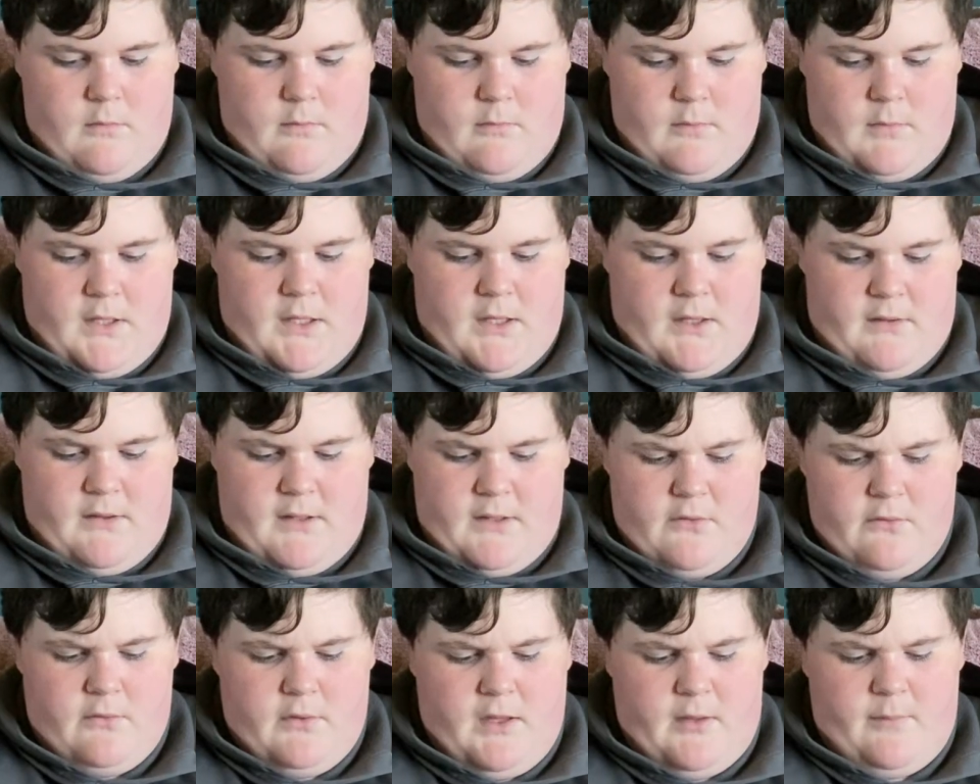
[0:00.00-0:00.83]
Because they
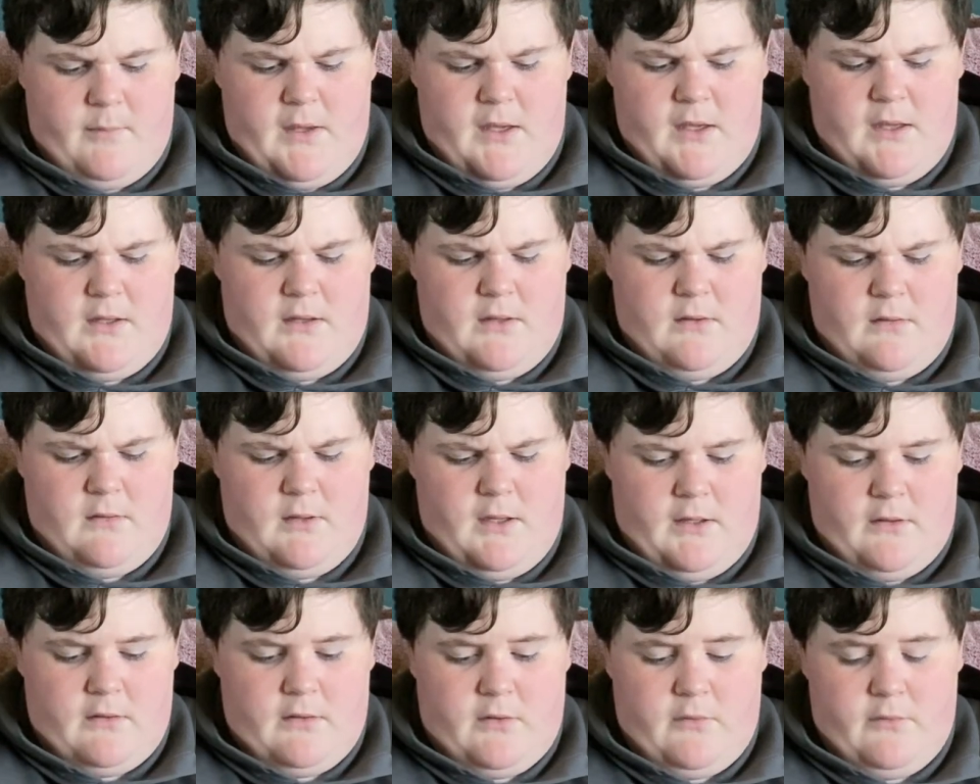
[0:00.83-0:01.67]
do like making
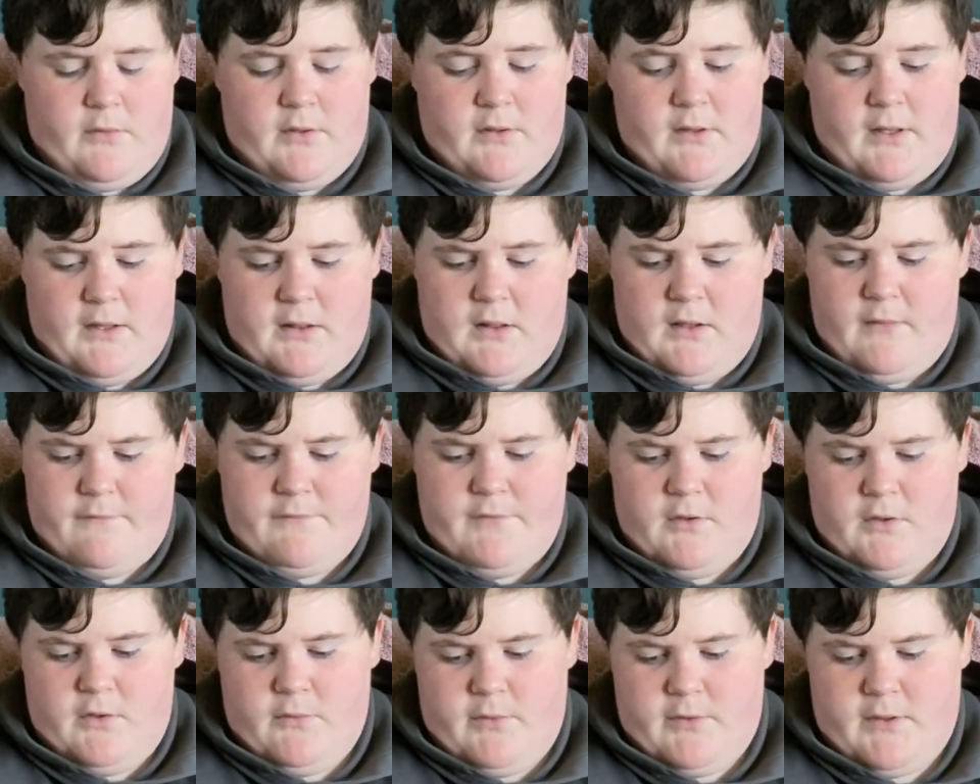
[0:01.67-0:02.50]
nice lures. I love the
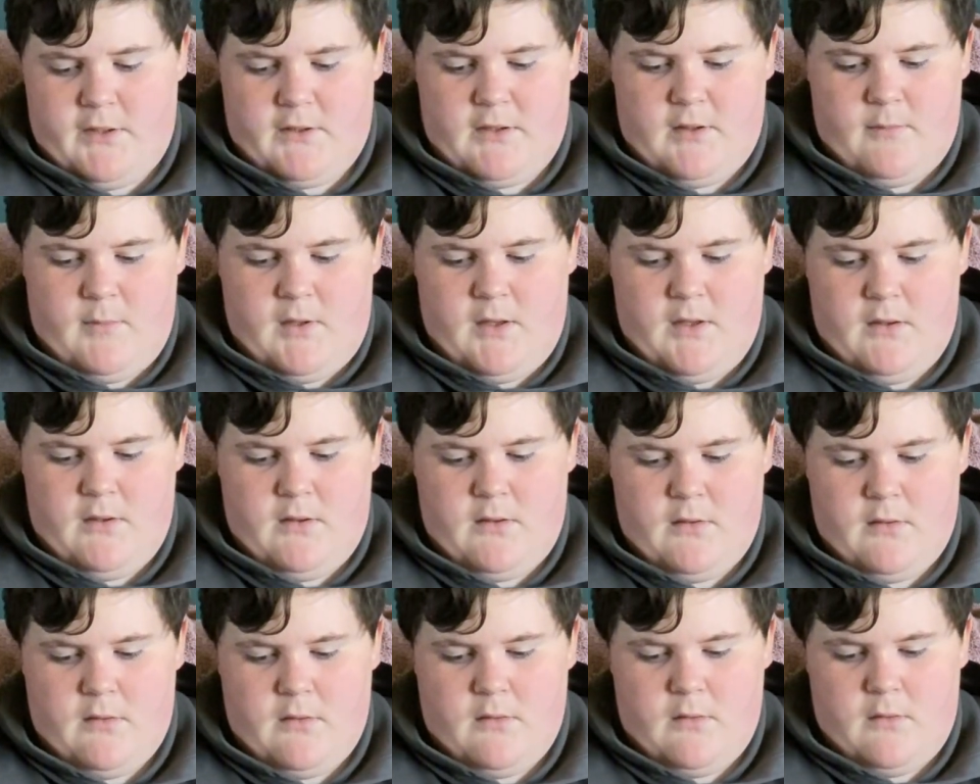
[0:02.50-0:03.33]
lures that they make.
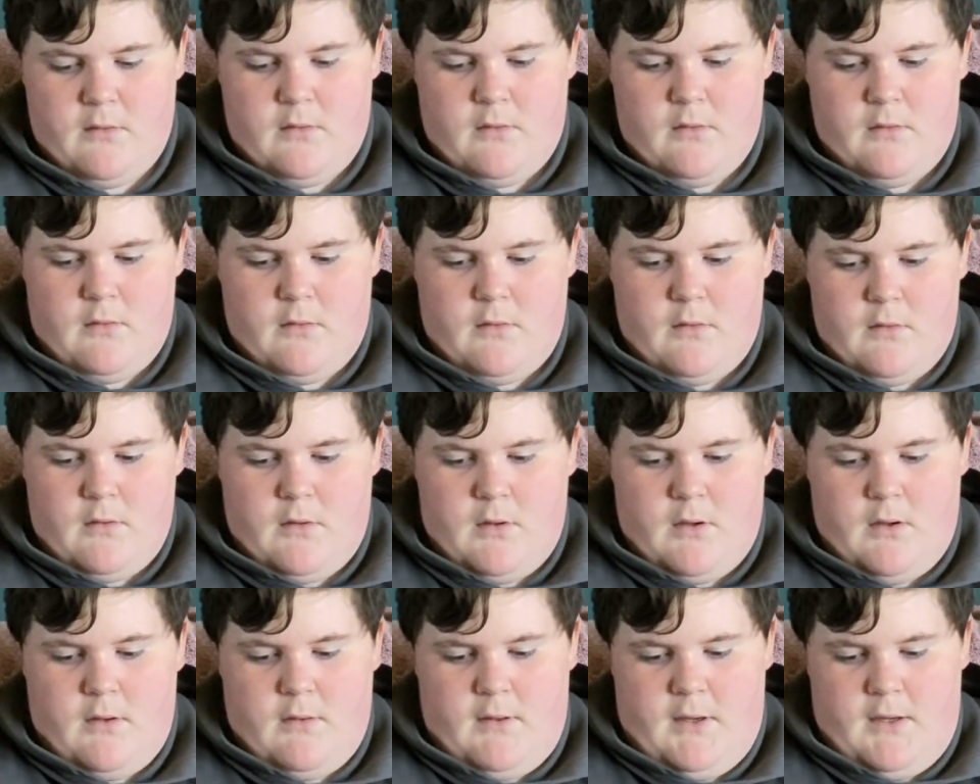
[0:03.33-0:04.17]

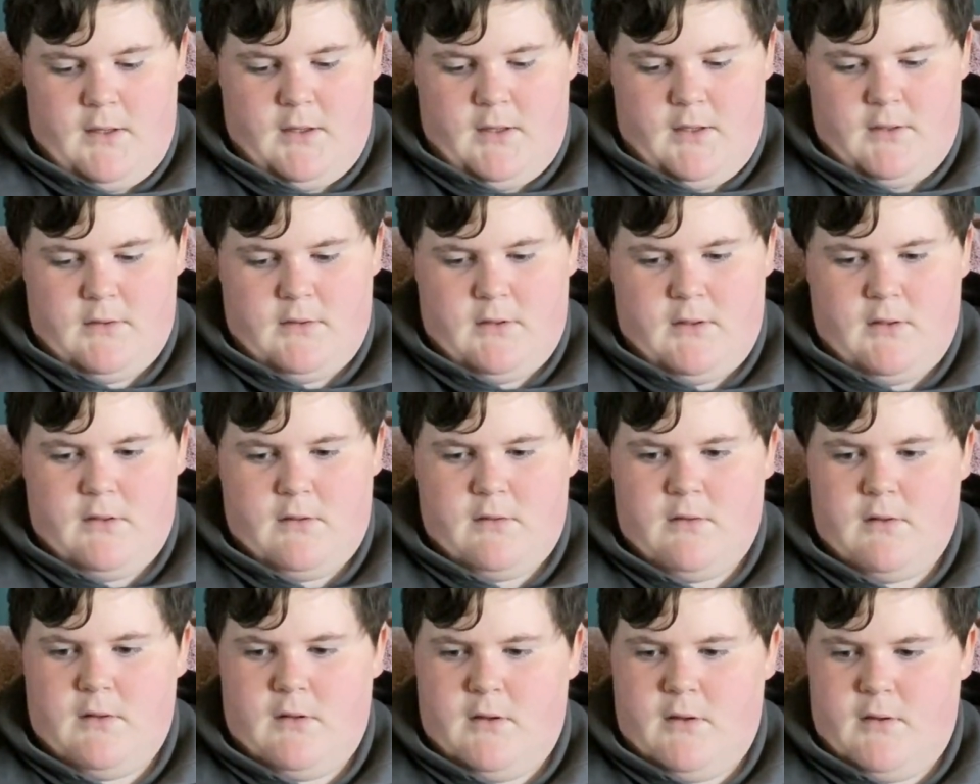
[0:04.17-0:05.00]
And I got
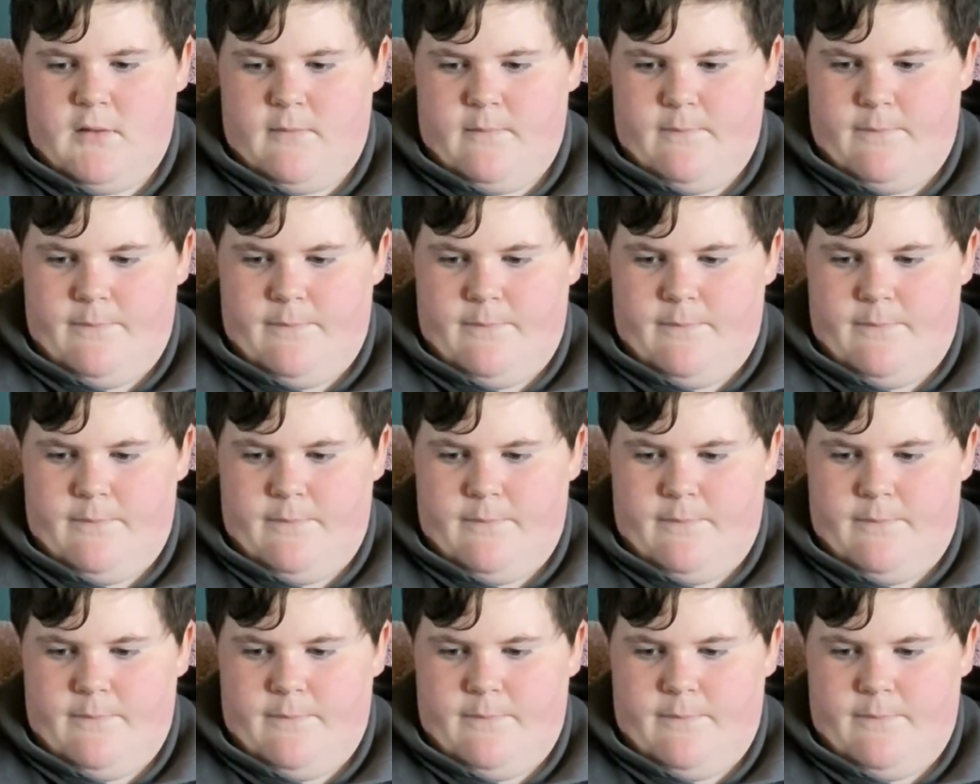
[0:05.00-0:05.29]
this, um,